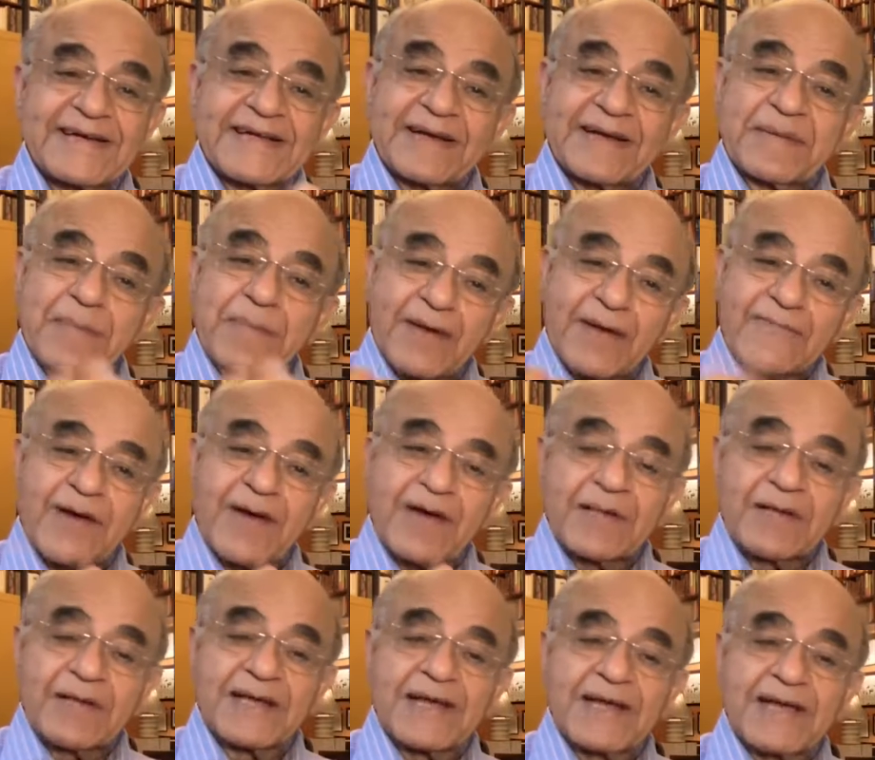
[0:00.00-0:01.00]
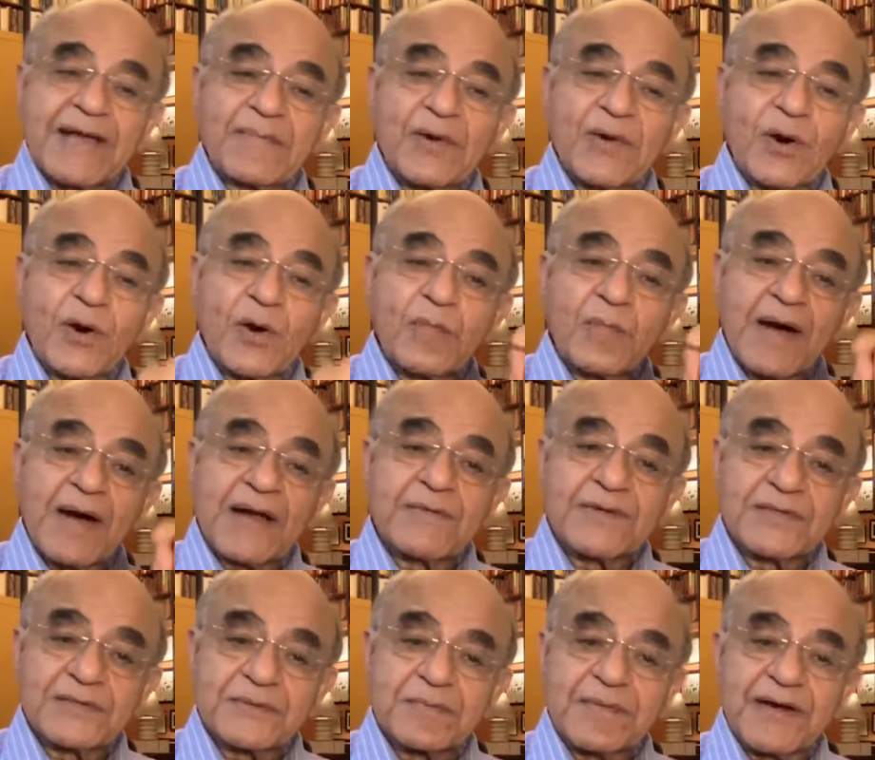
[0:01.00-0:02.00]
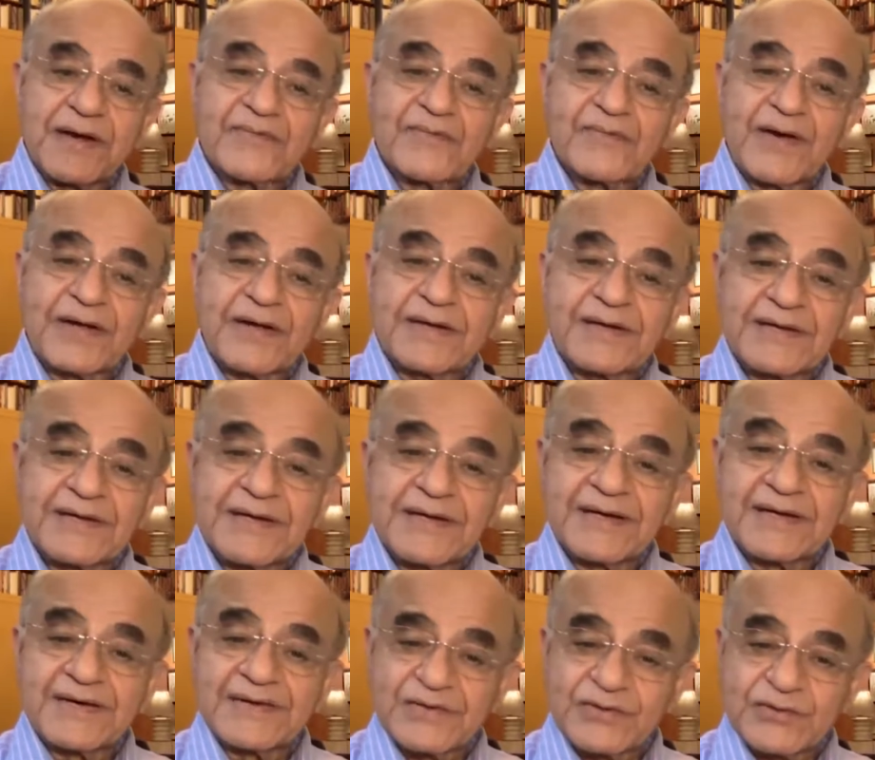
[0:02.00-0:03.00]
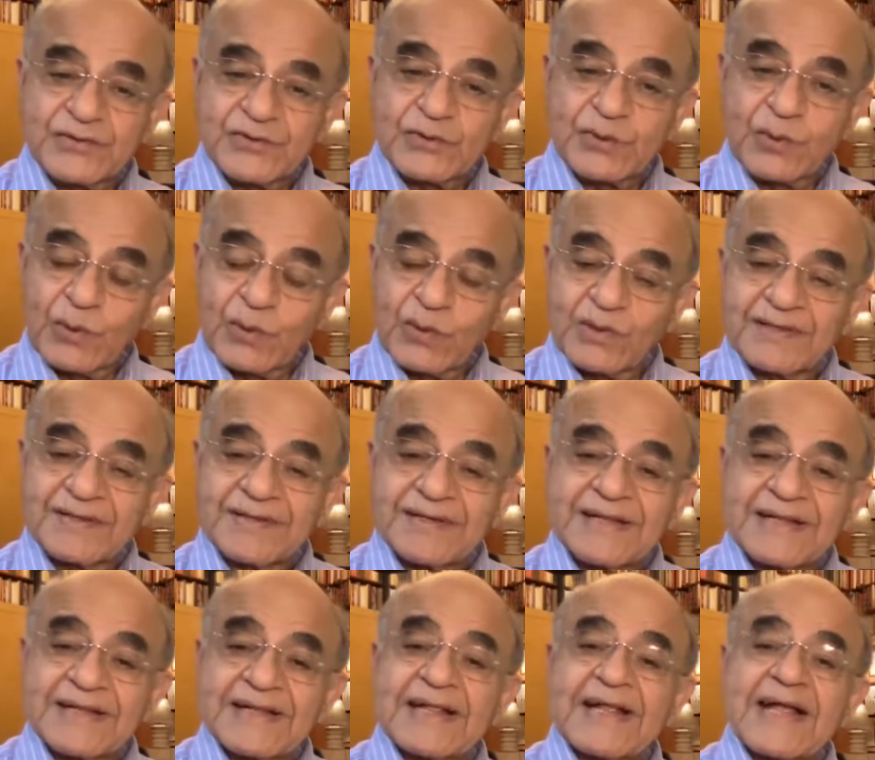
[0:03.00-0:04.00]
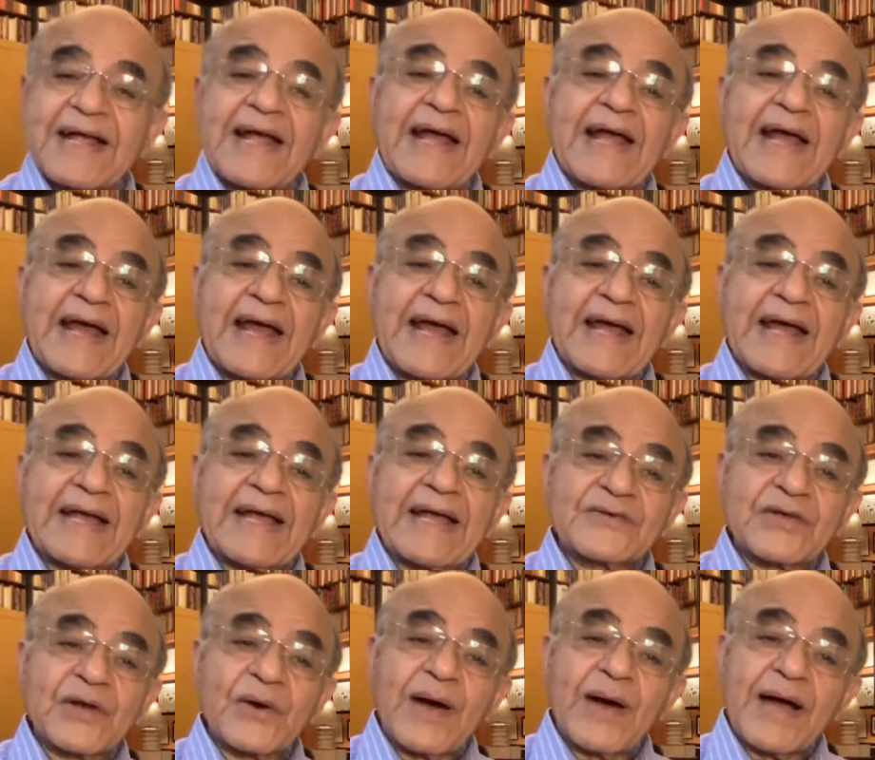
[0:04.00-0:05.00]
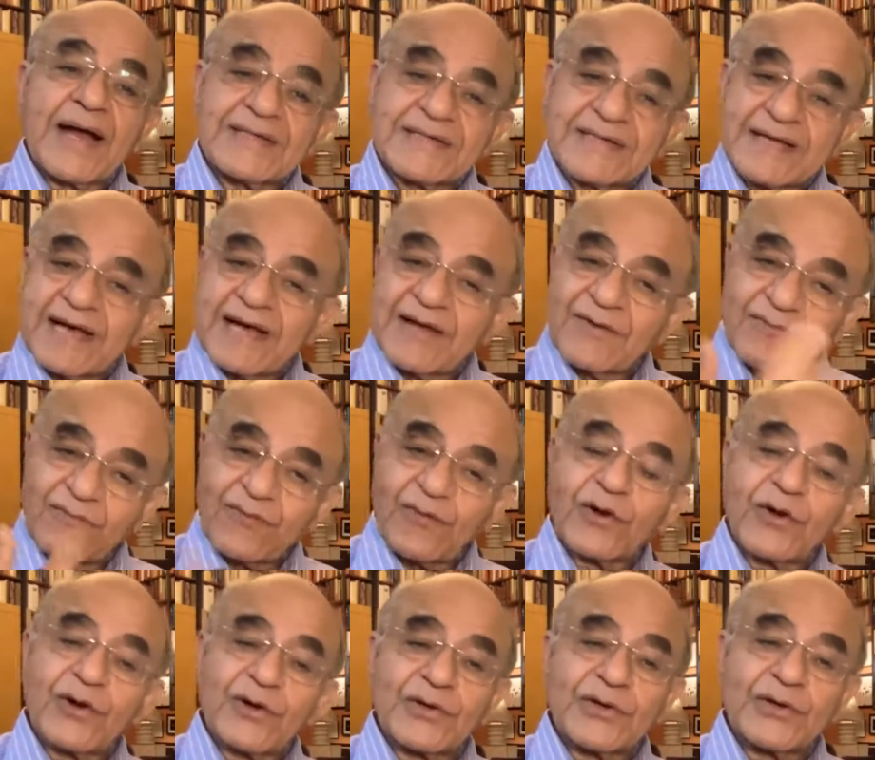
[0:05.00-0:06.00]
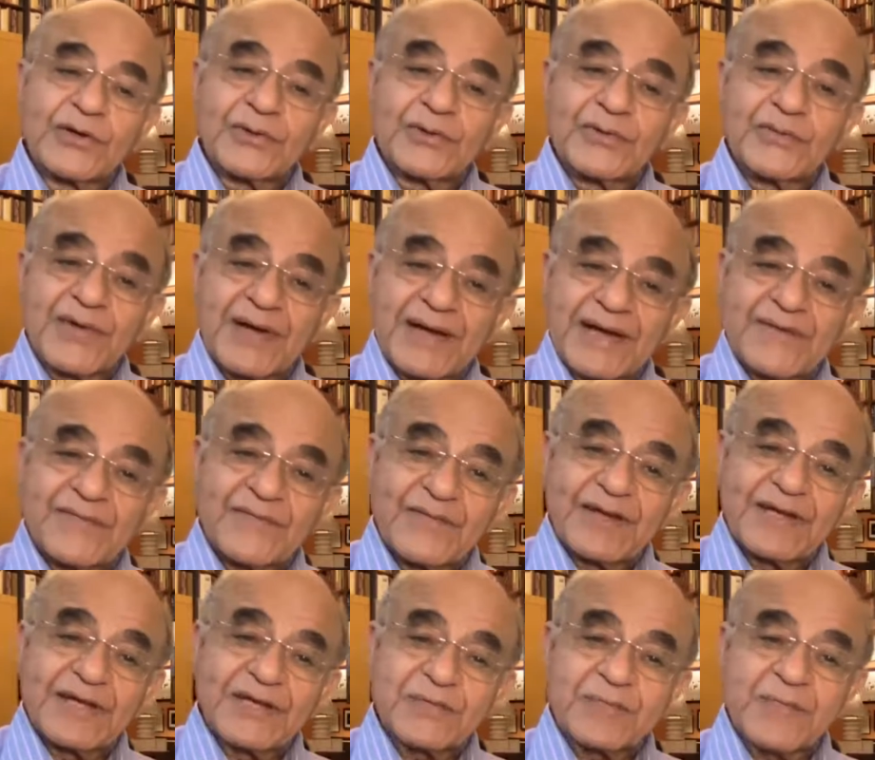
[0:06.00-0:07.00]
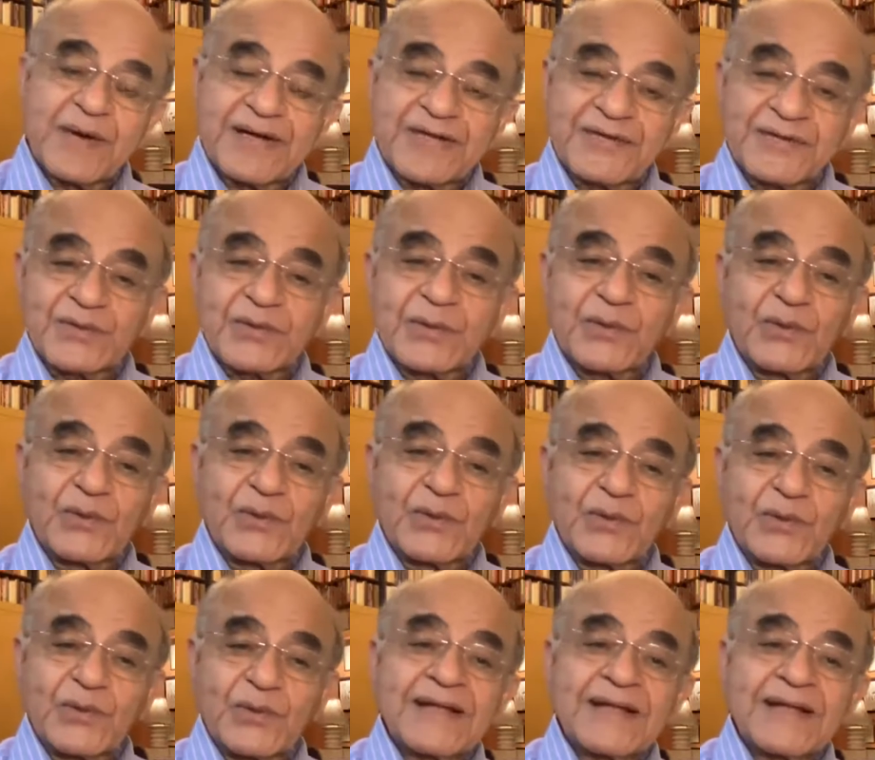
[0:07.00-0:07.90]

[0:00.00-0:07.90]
And my family came home. I was in my final year in school. And so I said, I'll follow you when I finish my school.